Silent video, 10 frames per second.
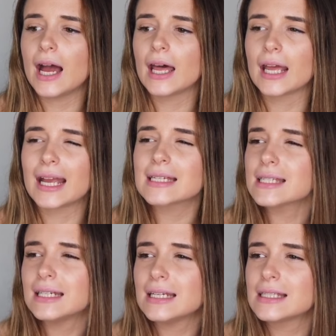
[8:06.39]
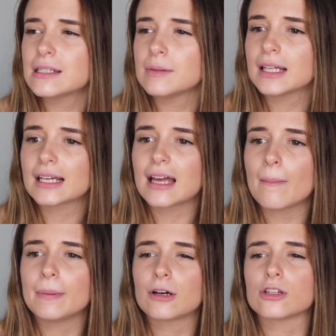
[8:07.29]
And I guess it needs to be like
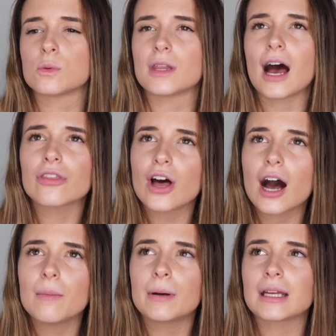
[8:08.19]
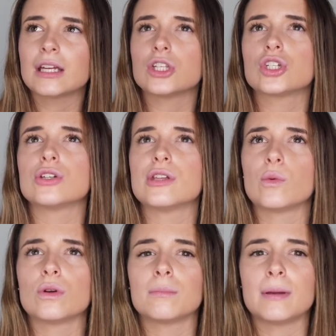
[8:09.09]
that, because without the heartbreaking issues, there
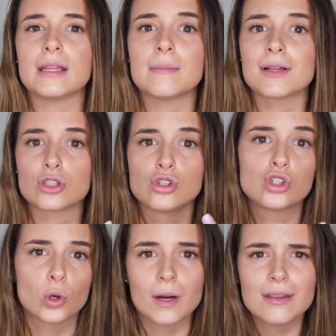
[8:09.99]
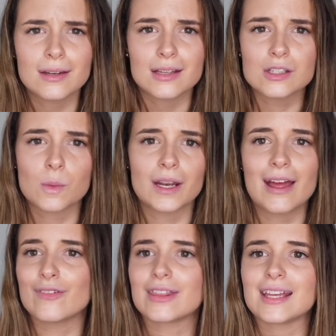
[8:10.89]
wouldn't be the immense joy that is when
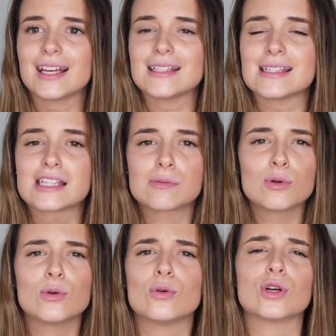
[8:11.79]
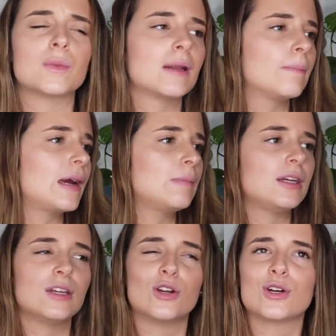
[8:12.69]
everything is smooth, or when a baby,
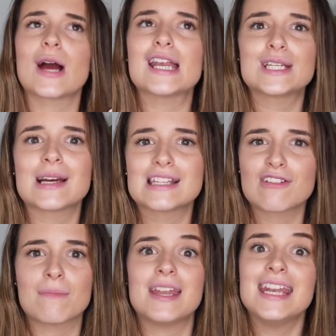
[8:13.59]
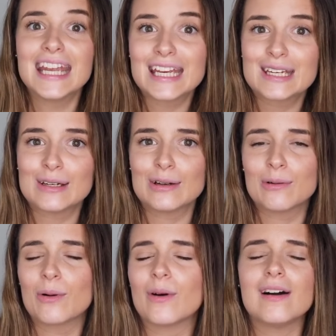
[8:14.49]
you know, graduates from the
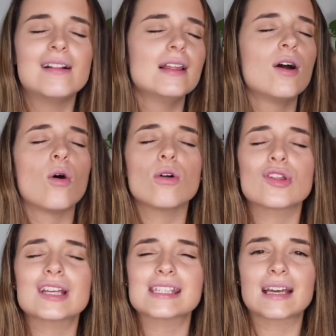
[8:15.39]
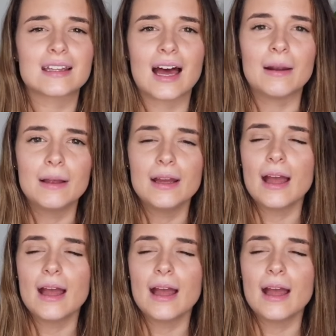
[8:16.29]
NICU, or all things like that.